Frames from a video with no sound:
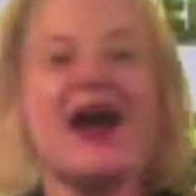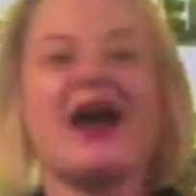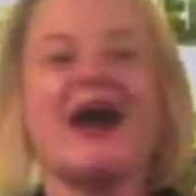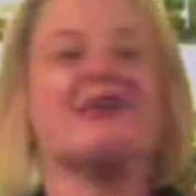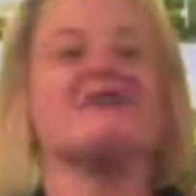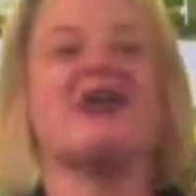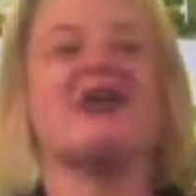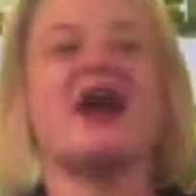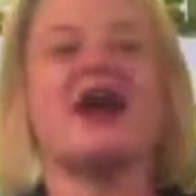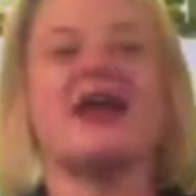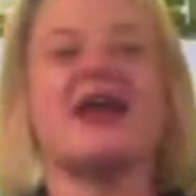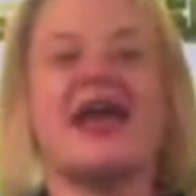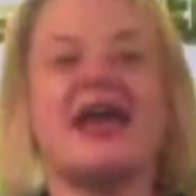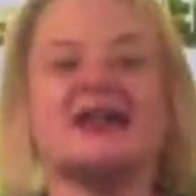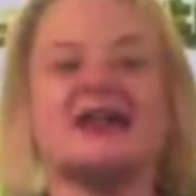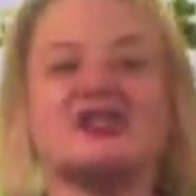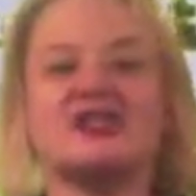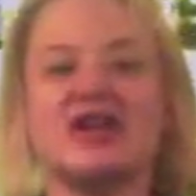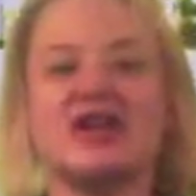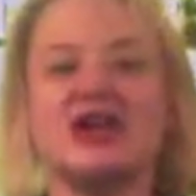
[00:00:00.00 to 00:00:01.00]
I've got
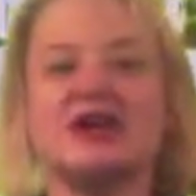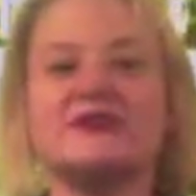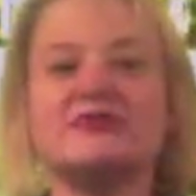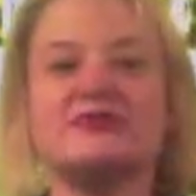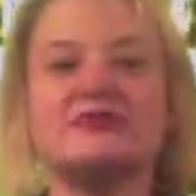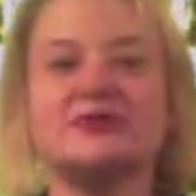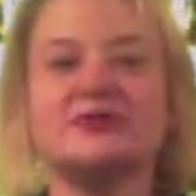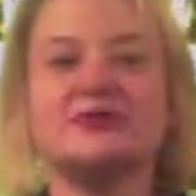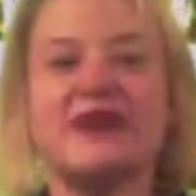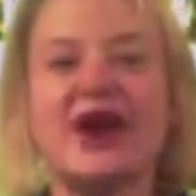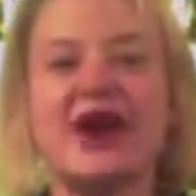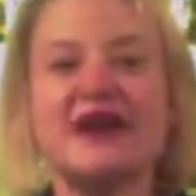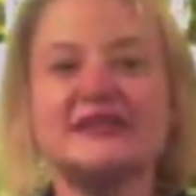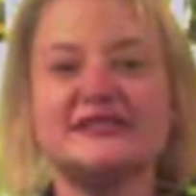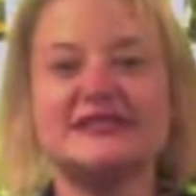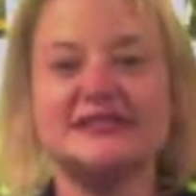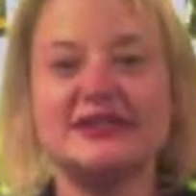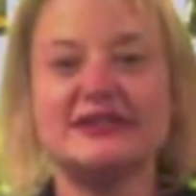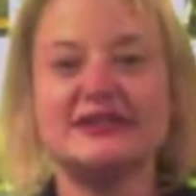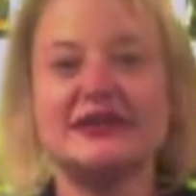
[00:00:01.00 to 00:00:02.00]
a shaker full of
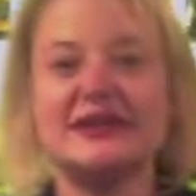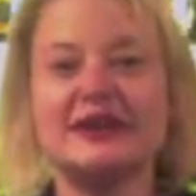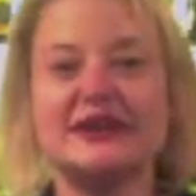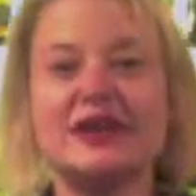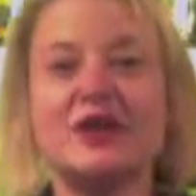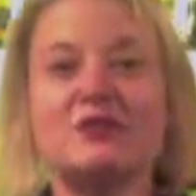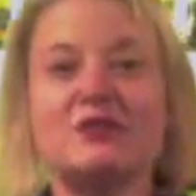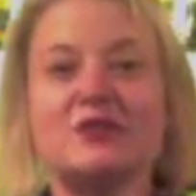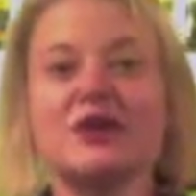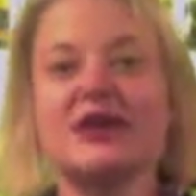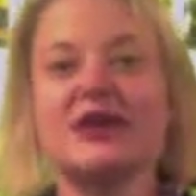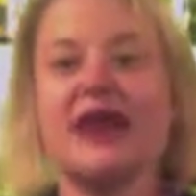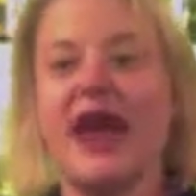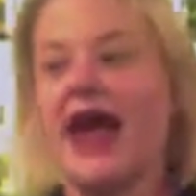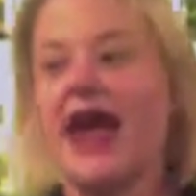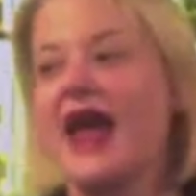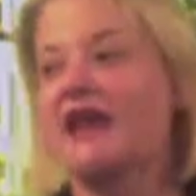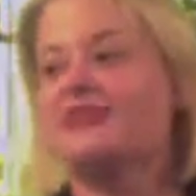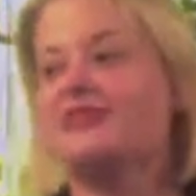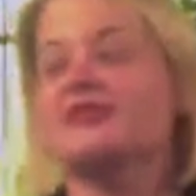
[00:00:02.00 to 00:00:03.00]
ice here. We're going
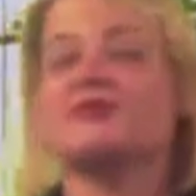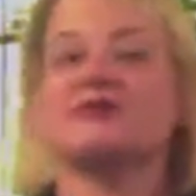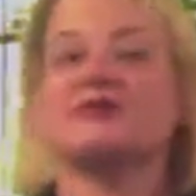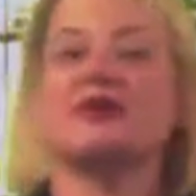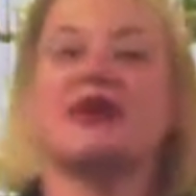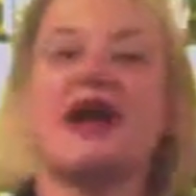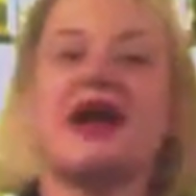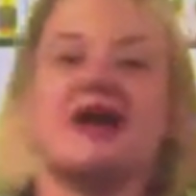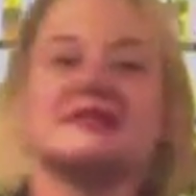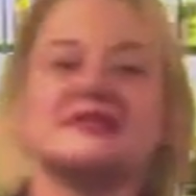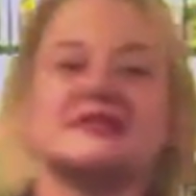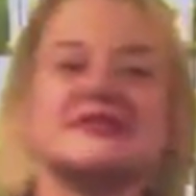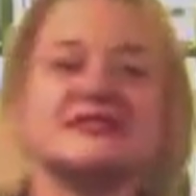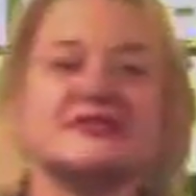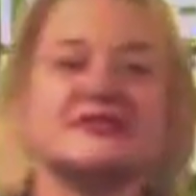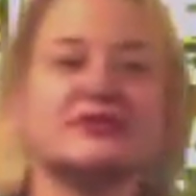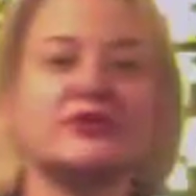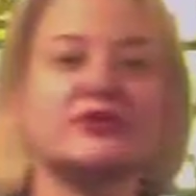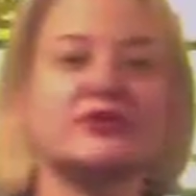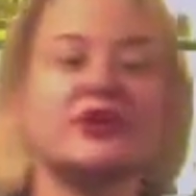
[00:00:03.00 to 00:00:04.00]
to add 3
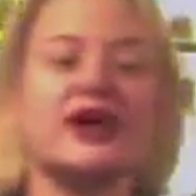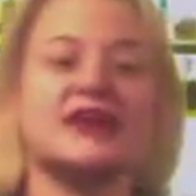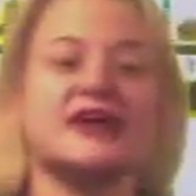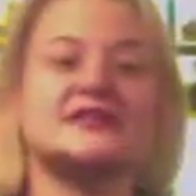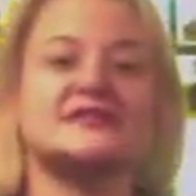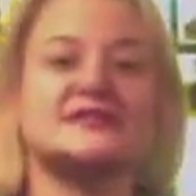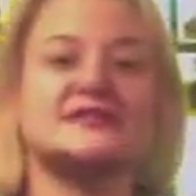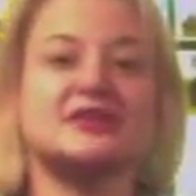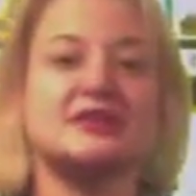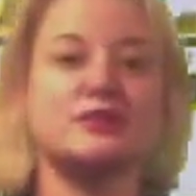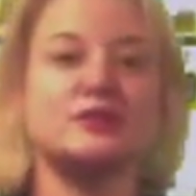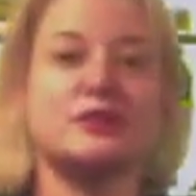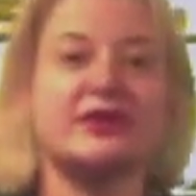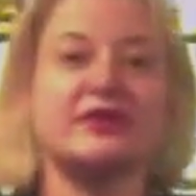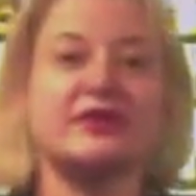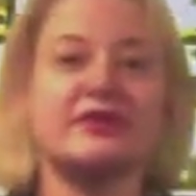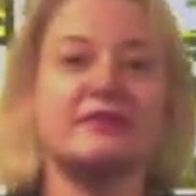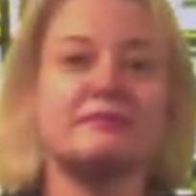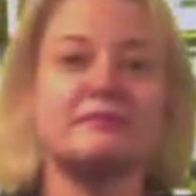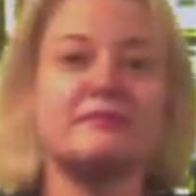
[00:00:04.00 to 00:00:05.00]
ounces of what I consider one
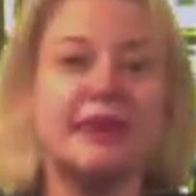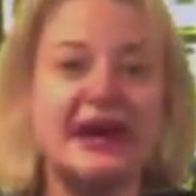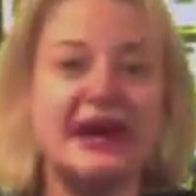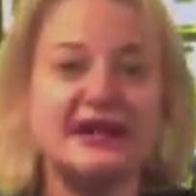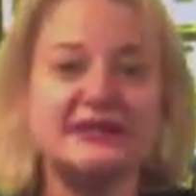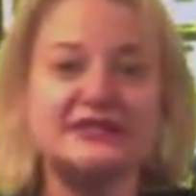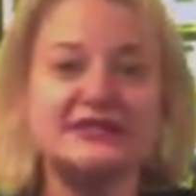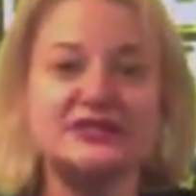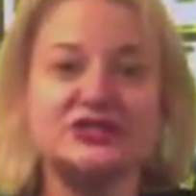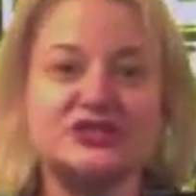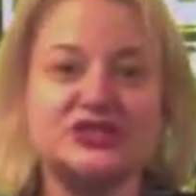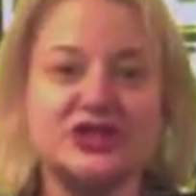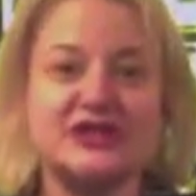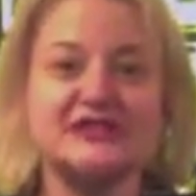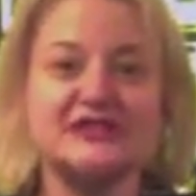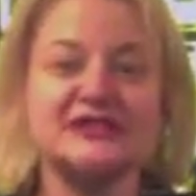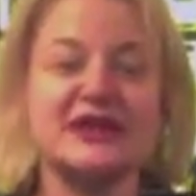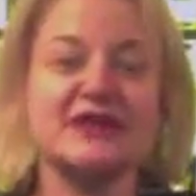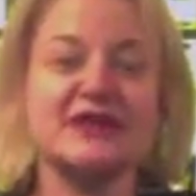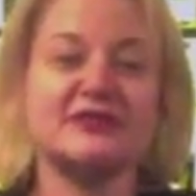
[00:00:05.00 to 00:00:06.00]
of the best
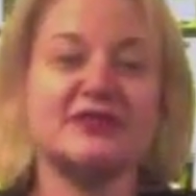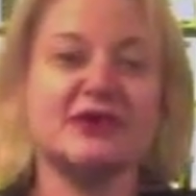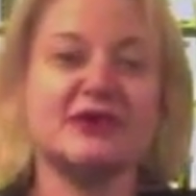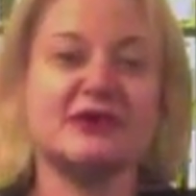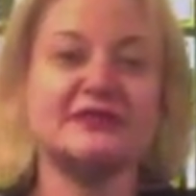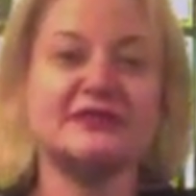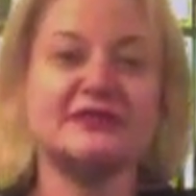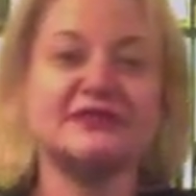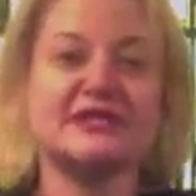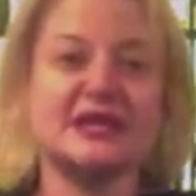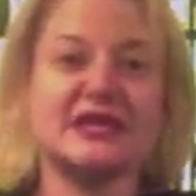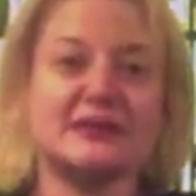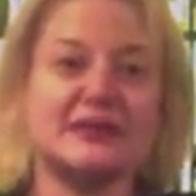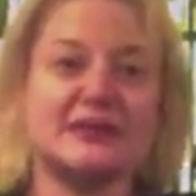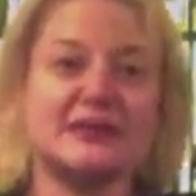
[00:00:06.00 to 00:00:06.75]
gins out there, and that's going to be the